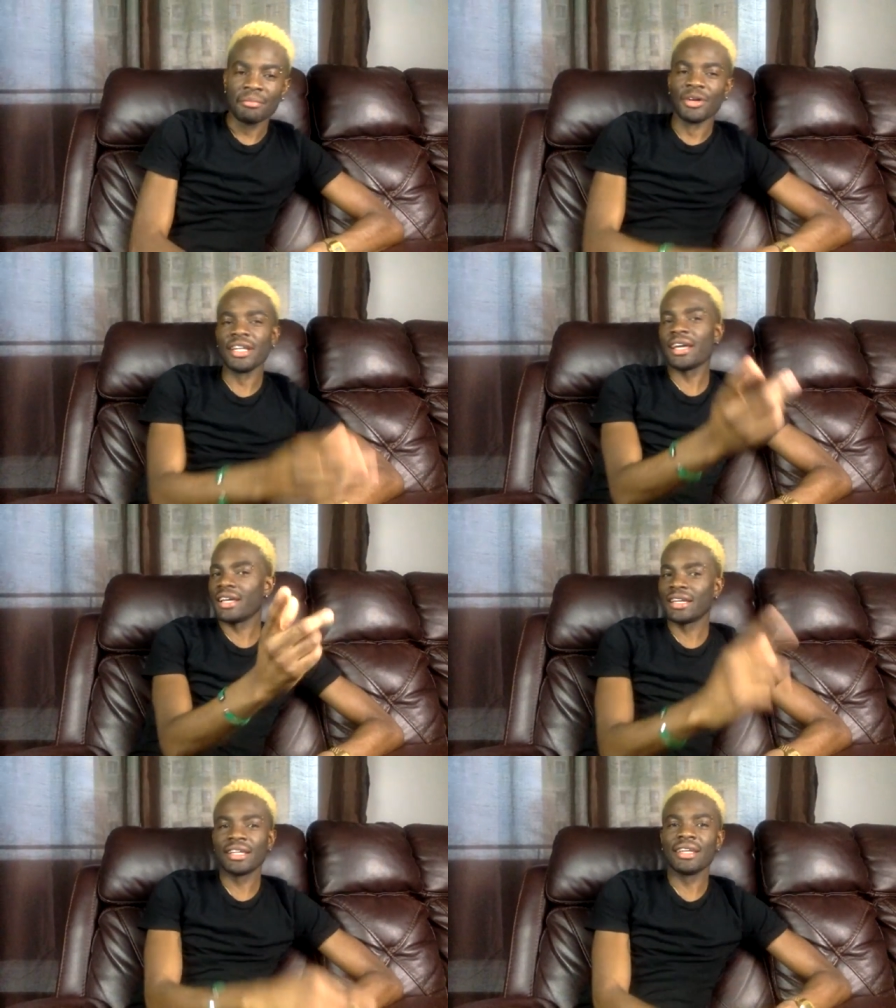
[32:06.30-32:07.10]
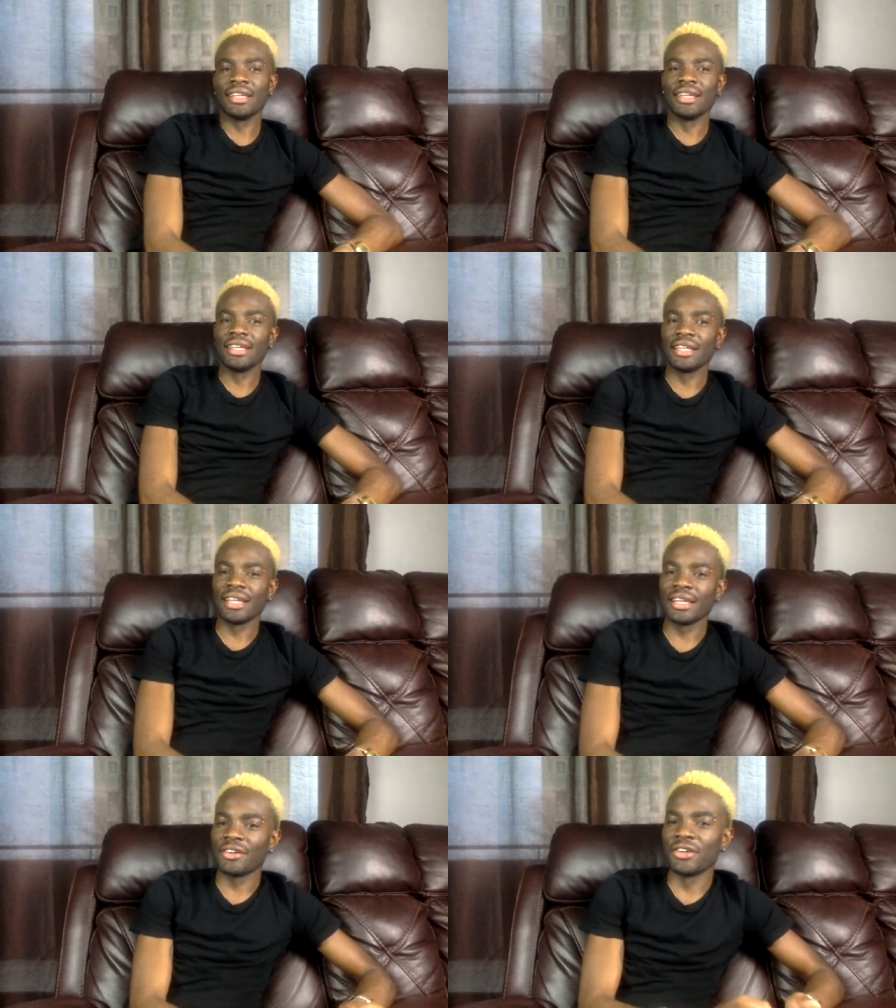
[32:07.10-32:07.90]
But yeah, he,
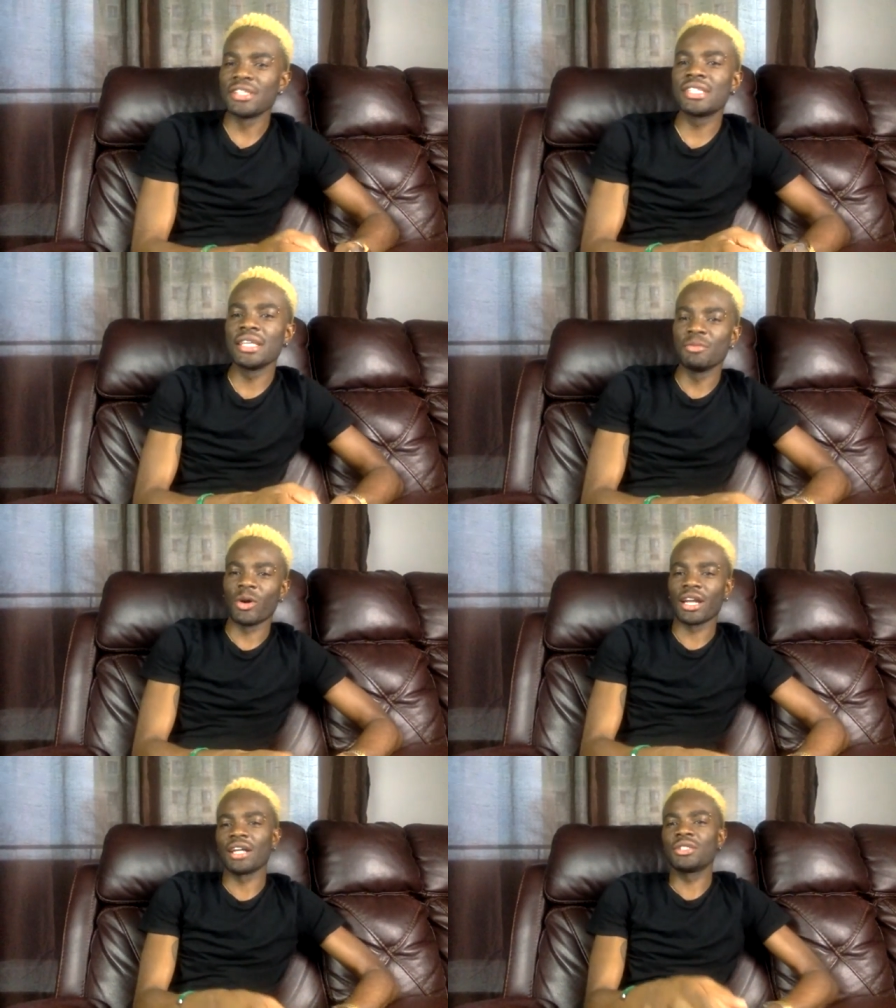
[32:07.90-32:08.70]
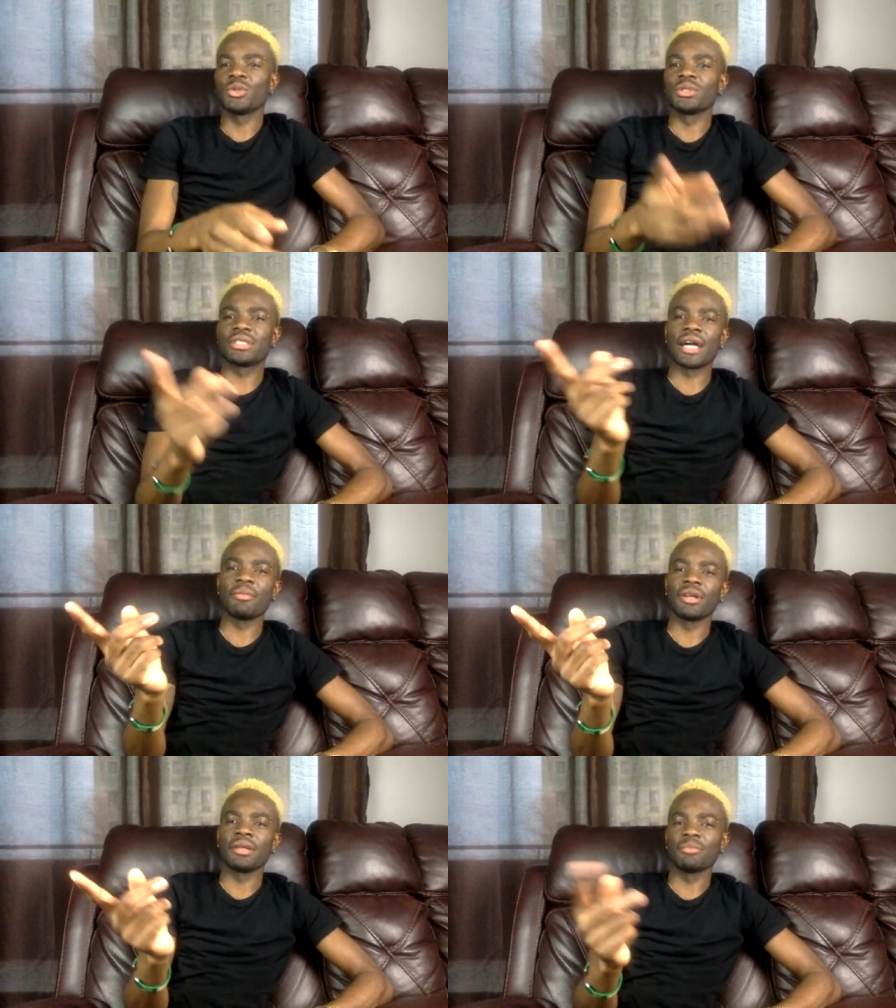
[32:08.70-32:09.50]
he, on the see one and two
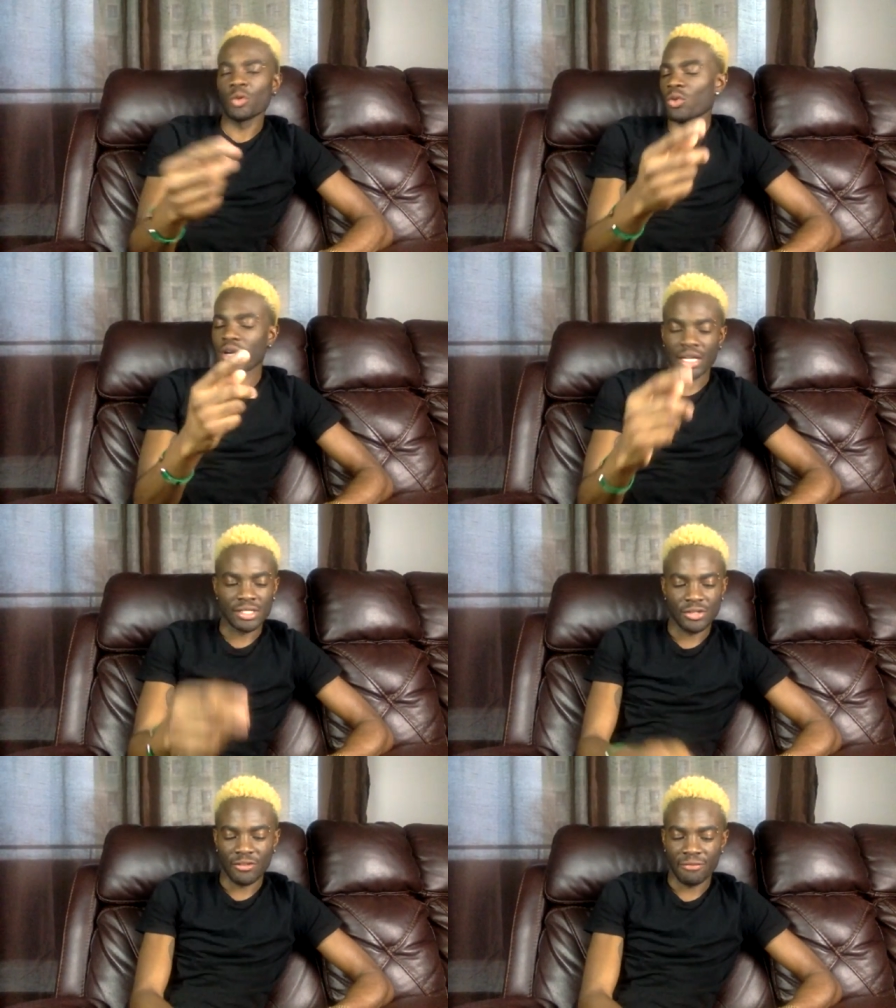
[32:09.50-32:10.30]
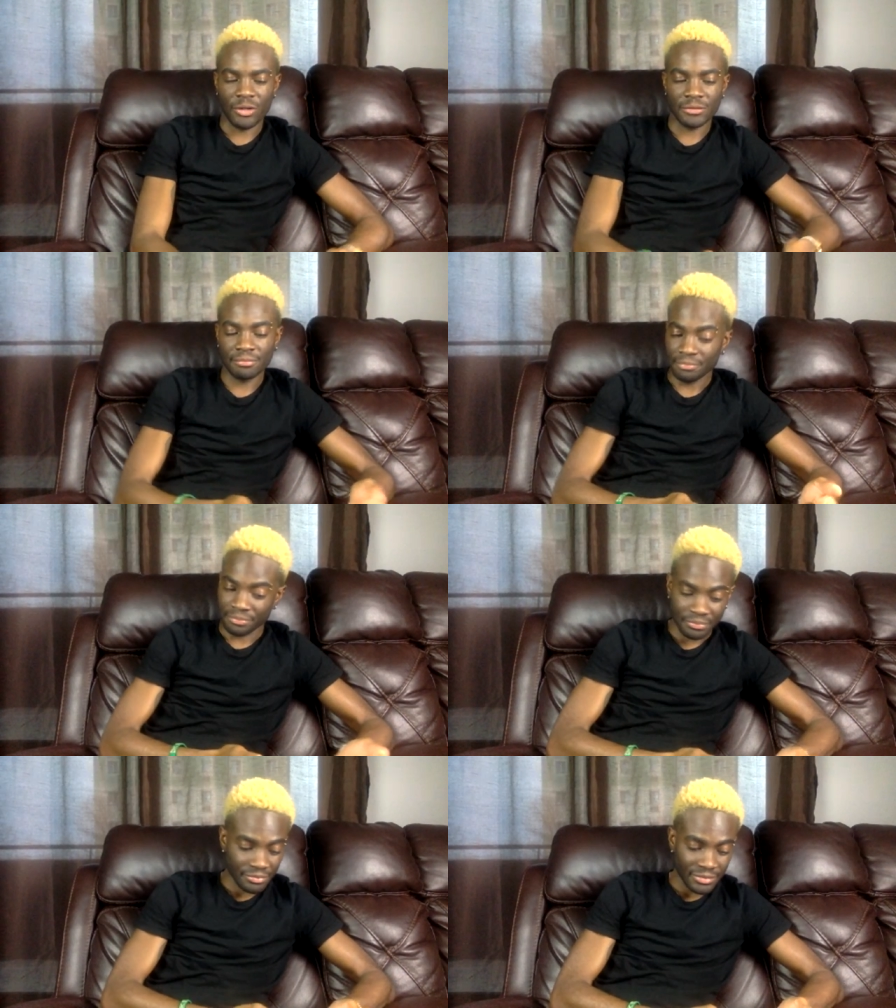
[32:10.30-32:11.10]
time when him cook and stuff, but
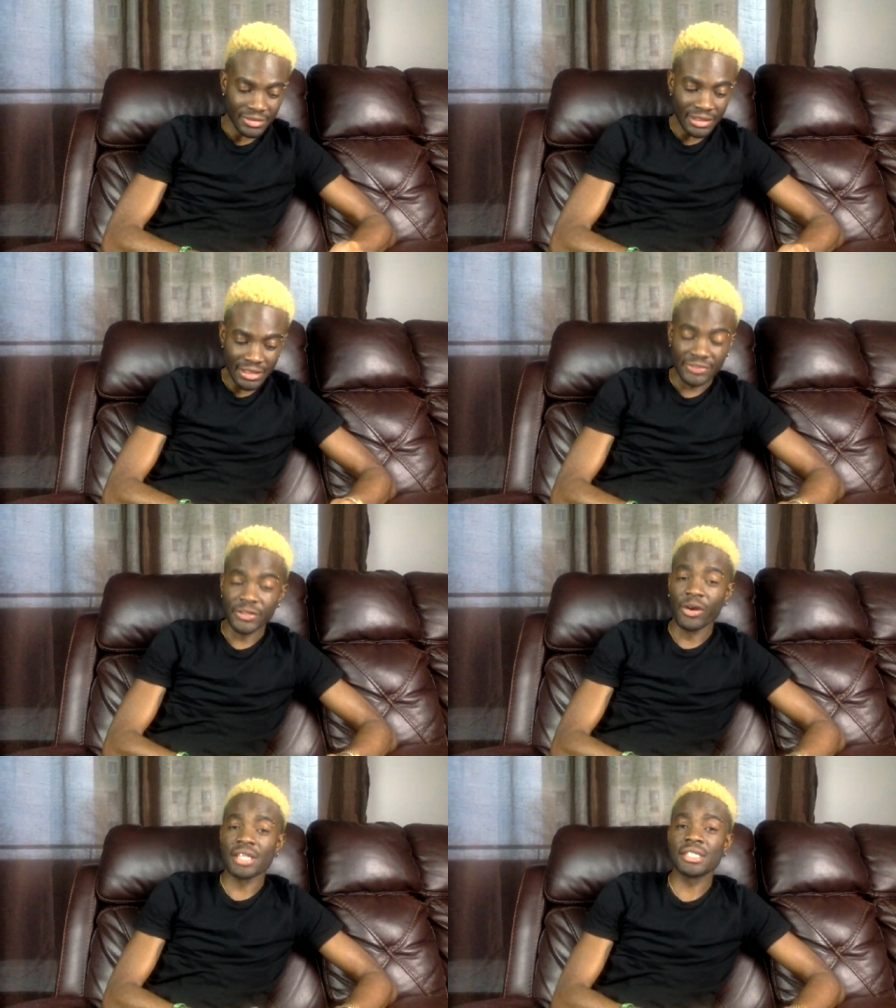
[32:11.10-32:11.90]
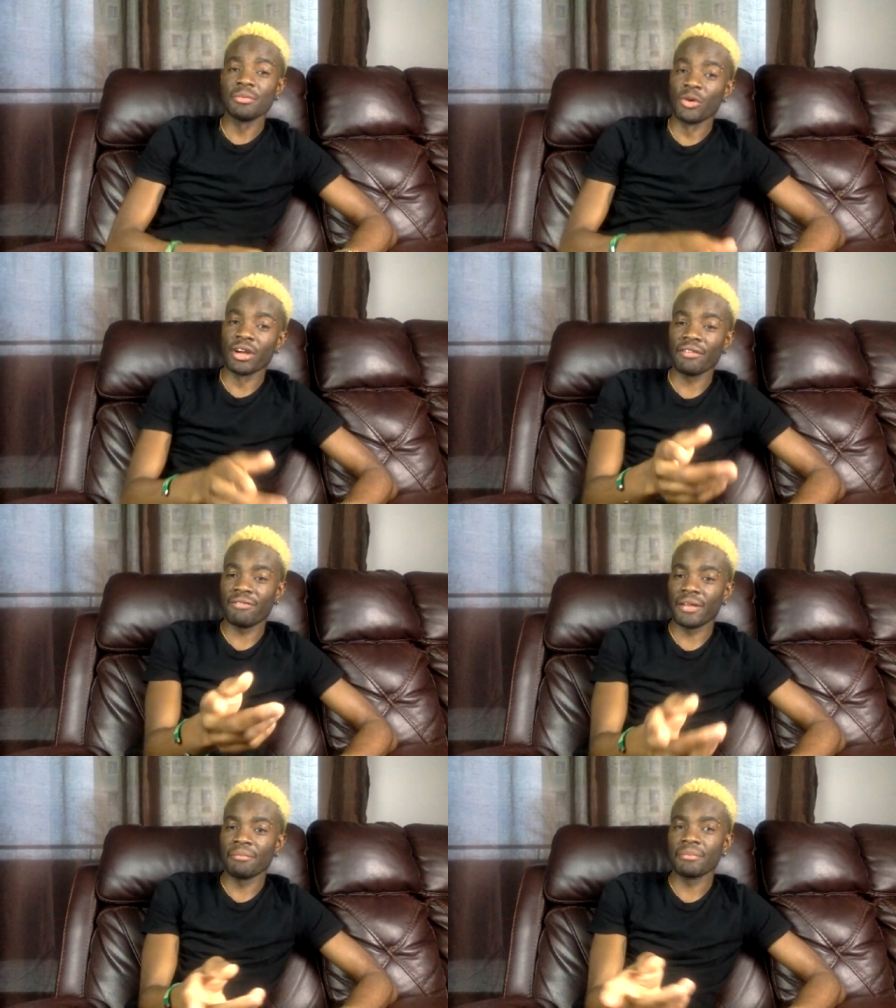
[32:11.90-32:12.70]
if you want to see more
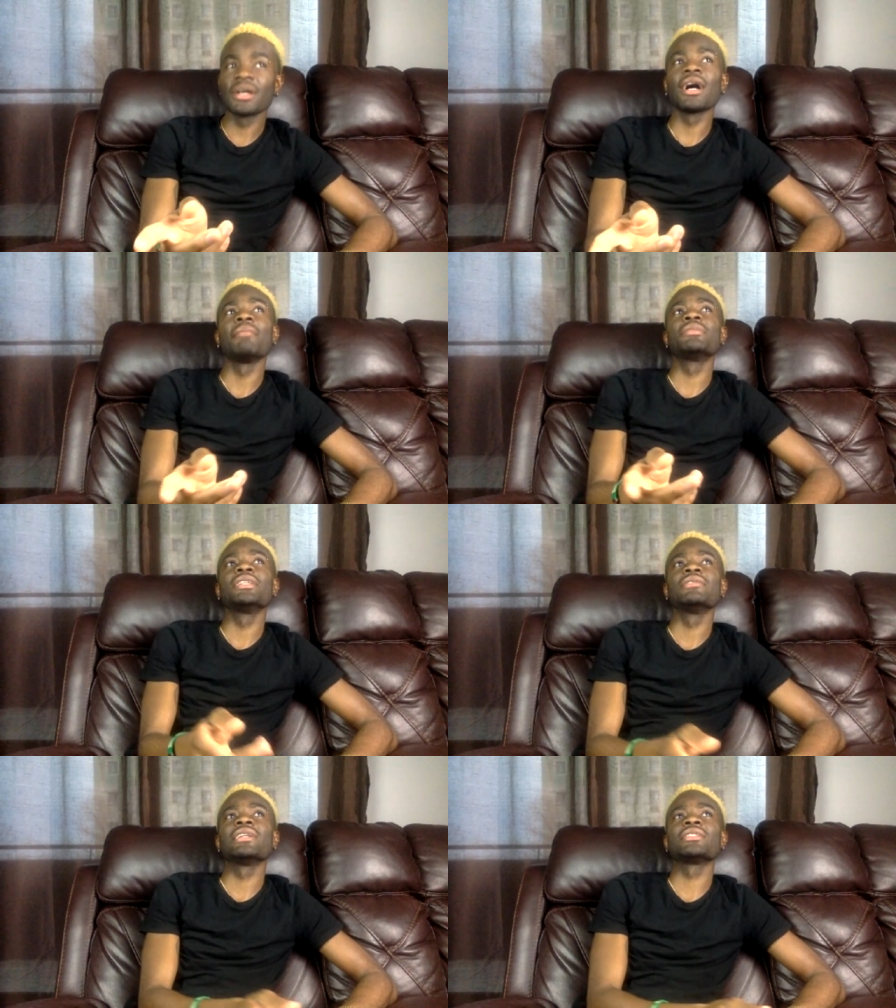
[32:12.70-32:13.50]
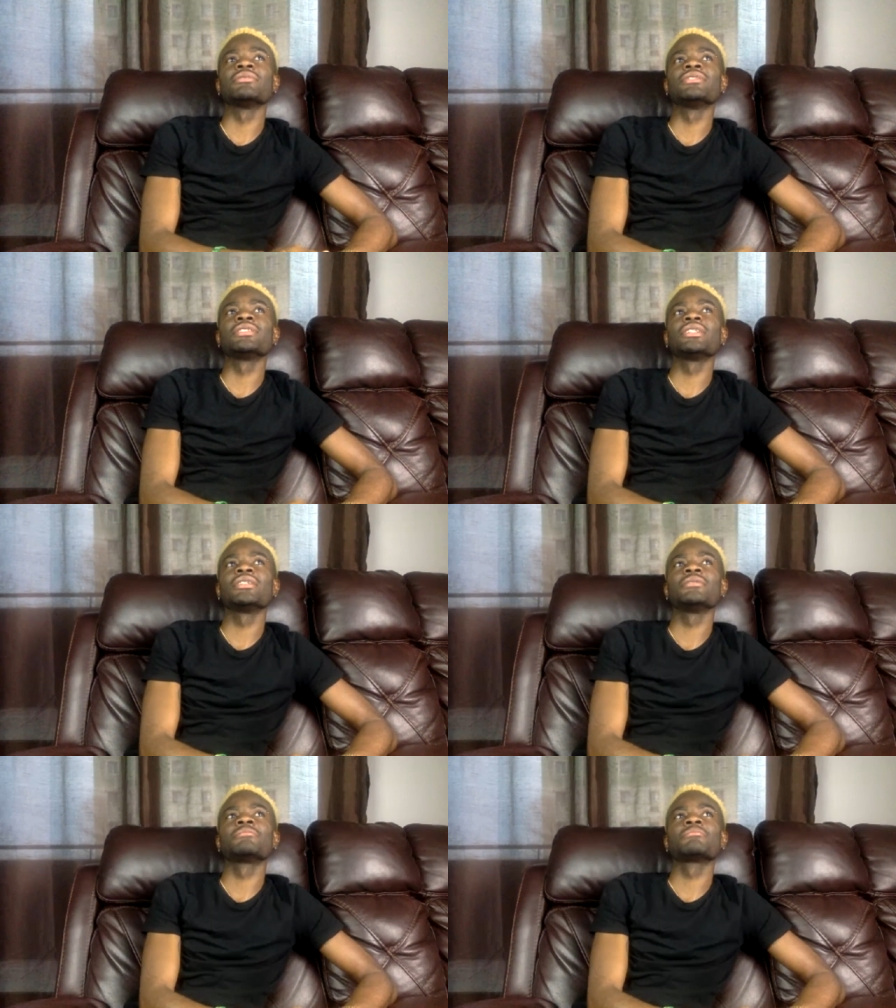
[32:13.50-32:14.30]
of him, Gam TV or something.
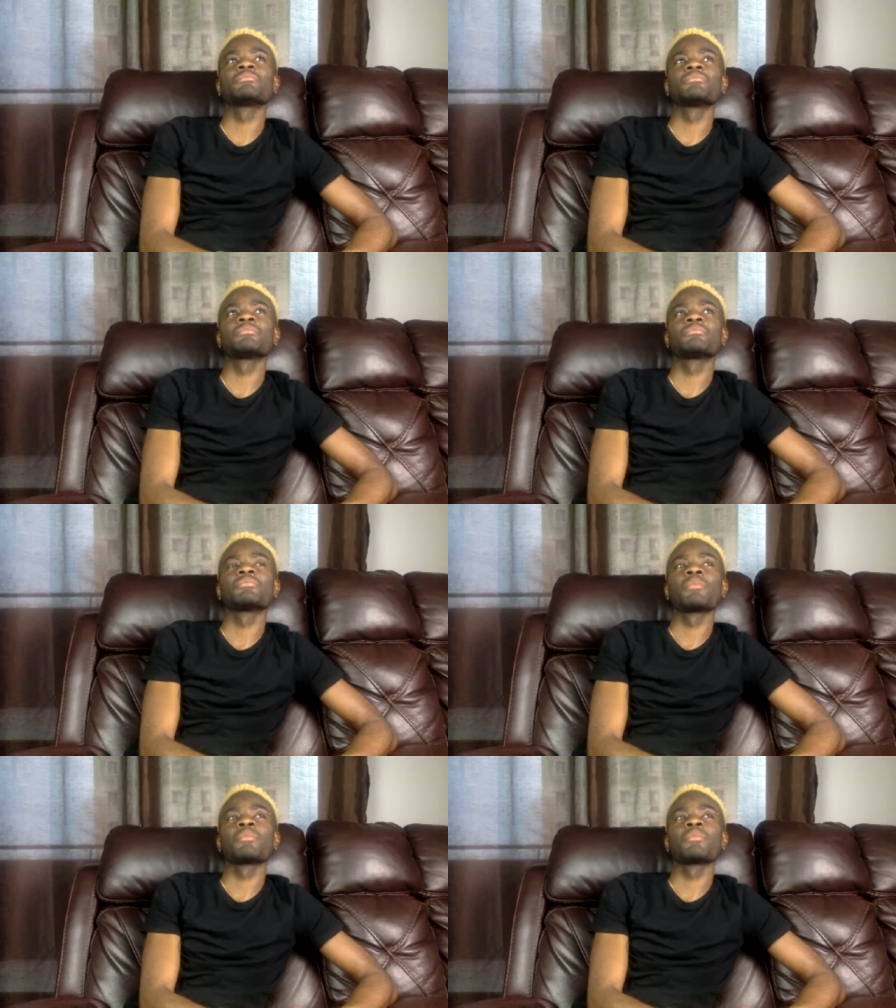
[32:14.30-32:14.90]
Um,